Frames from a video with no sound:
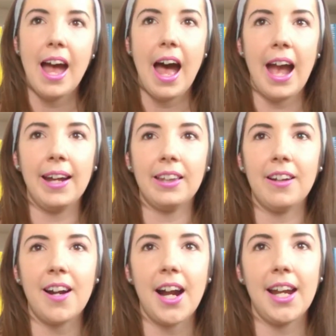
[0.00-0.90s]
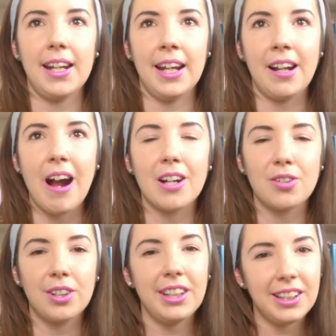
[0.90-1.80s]
I thought it got
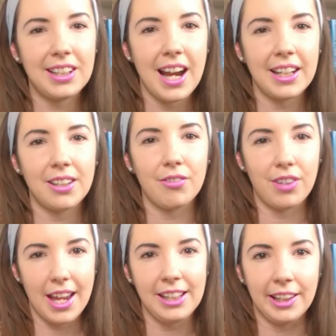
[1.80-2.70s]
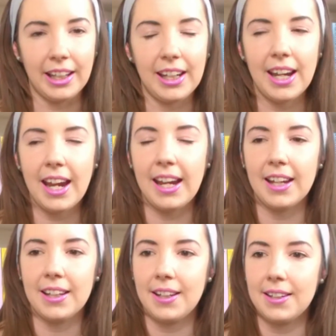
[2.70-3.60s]
treated kind of lightly,
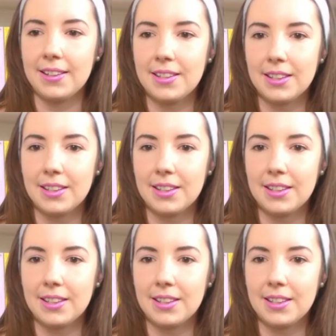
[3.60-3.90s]
and